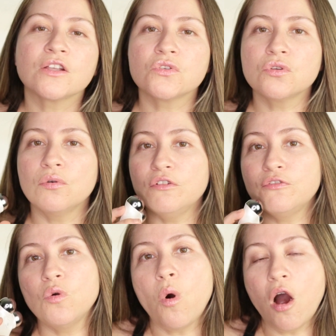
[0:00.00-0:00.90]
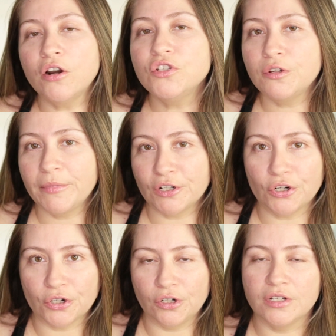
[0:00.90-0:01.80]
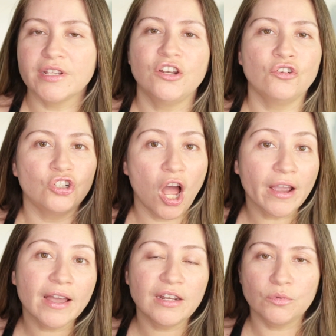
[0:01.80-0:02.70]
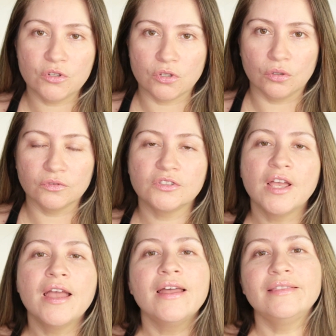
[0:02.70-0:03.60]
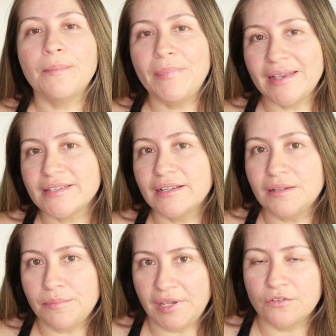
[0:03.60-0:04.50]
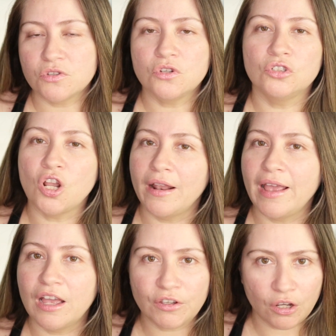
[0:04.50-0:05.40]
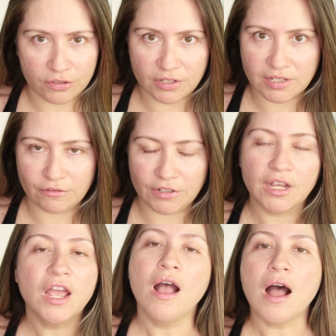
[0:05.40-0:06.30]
So if you are doing microcurrent and you're not getting results, that basically means you're not having conductivity.